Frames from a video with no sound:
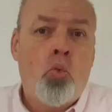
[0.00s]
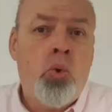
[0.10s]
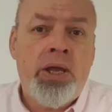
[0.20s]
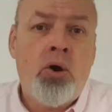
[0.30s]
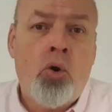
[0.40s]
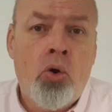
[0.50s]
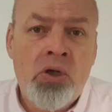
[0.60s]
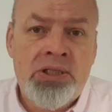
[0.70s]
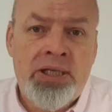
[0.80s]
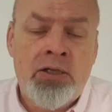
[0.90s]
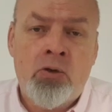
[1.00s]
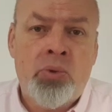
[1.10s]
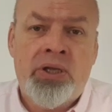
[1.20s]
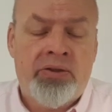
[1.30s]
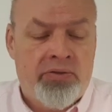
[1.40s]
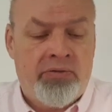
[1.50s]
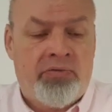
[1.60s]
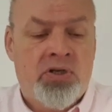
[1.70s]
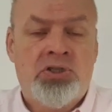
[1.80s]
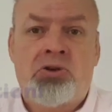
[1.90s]
We all deal with
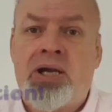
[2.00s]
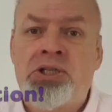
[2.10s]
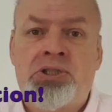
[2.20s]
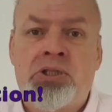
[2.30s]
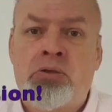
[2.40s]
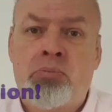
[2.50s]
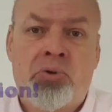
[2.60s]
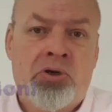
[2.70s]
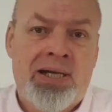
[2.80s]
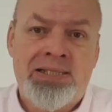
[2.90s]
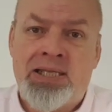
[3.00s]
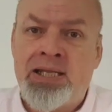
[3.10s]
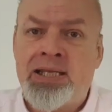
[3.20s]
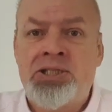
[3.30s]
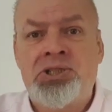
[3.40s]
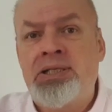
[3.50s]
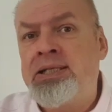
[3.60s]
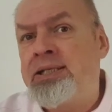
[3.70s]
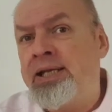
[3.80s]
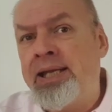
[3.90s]
frustration,
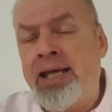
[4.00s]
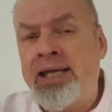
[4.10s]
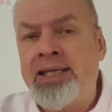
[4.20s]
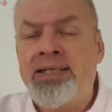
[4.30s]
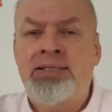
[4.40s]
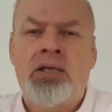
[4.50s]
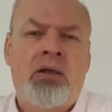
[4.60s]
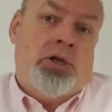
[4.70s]
procrastination, delays,